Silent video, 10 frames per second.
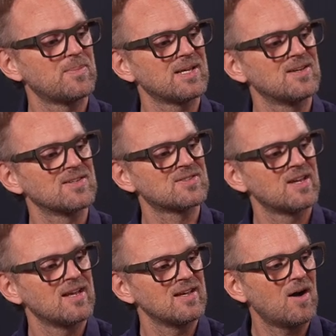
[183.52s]
because
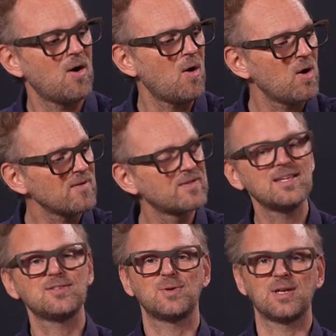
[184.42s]
all of
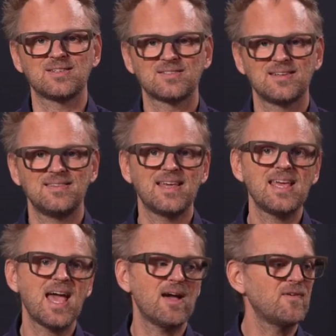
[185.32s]
these units, they
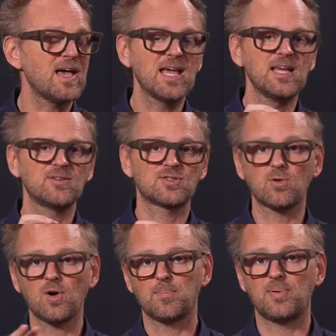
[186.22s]
have a
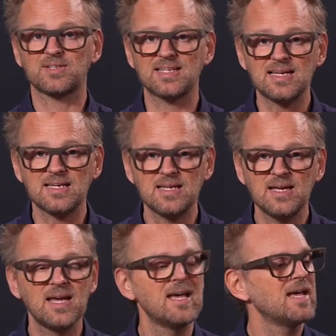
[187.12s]
so-called bus
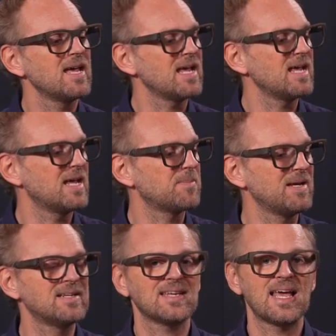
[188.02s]
ID, it
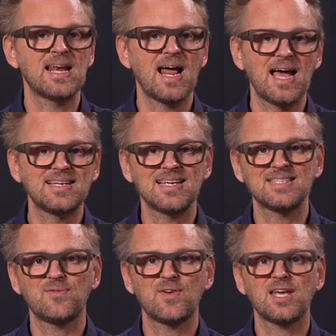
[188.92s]
means an
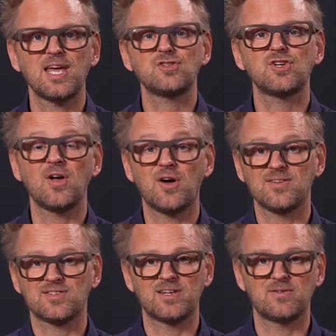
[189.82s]
identification on
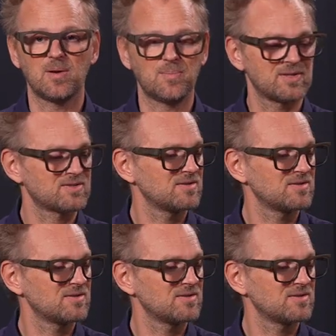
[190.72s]
the serial bus.